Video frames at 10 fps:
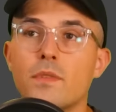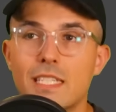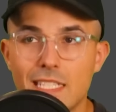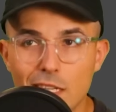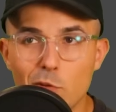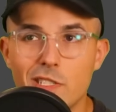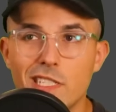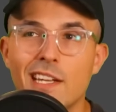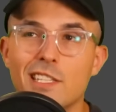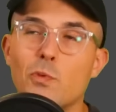
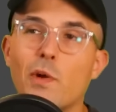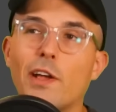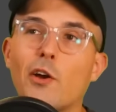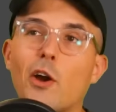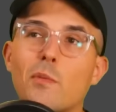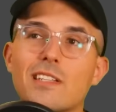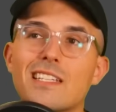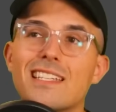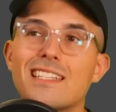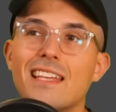Single-sided swing arm, which
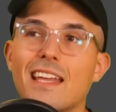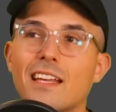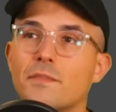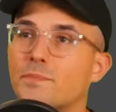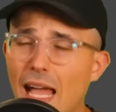is sick.